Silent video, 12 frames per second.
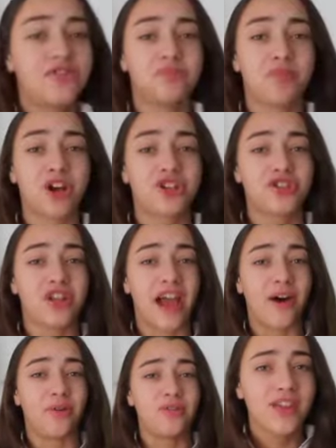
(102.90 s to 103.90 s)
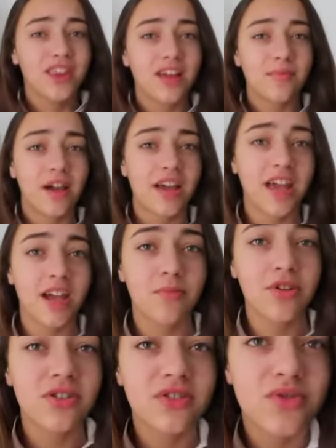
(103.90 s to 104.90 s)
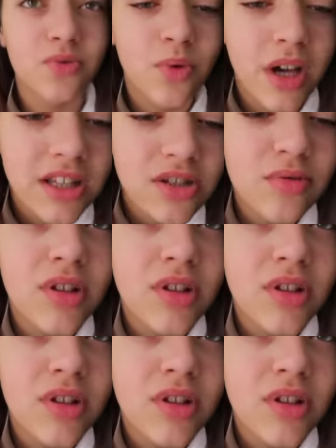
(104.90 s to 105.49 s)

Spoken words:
is brushed out. Feel like my camera is way too